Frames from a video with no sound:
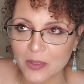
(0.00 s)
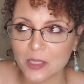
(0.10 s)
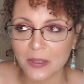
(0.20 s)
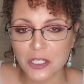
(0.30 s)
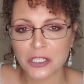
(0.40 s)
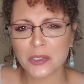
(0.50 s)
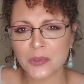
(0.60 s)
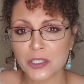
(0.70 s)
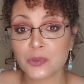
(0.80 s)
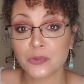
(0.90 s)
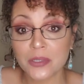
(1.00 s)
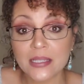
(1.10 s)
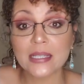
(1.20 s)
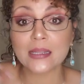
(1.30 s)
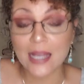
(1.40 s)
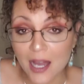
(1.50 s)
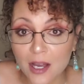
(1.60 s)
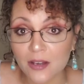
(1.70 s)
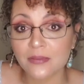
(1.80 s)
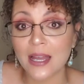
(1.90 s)
especially when you really
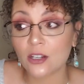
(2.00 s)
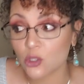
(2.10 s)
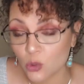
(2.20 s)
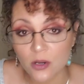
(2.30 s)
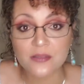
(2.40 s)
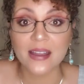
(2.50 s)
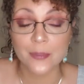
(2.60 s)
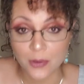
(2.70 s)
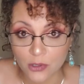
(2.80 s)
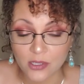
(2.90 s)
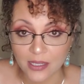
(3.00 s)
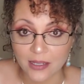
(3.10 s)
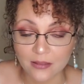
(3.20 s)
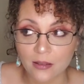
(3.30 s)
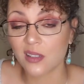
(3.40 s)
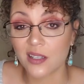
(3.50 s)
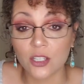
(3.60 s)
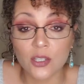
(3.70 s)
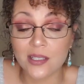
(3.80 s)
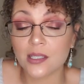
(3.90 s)
love and adore that person and
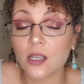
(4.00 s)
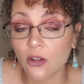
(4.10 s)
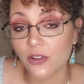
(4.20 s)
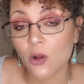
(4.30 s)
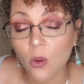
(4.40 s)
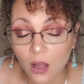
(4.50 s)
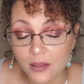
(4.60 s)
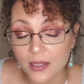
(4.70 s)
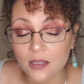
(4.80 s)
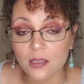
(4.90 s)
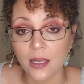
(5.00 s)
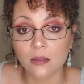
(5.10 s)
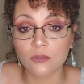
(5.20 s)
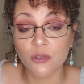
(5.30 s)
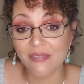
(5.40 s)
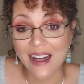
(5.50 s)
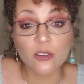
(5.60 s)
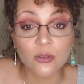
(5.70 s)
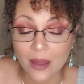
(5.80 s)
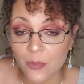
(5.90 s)
you can see all their qualities and you
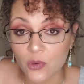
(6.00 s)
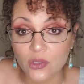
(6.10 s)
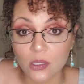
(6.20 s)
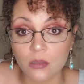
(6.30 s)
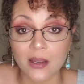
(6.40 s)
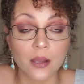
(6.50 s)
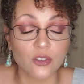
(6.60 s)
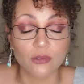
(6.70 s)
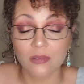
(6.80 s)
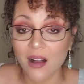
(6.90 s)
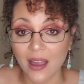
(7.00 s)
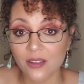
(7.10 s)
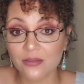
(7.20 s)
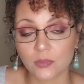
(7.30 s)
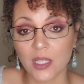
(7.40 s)
value that person in your life.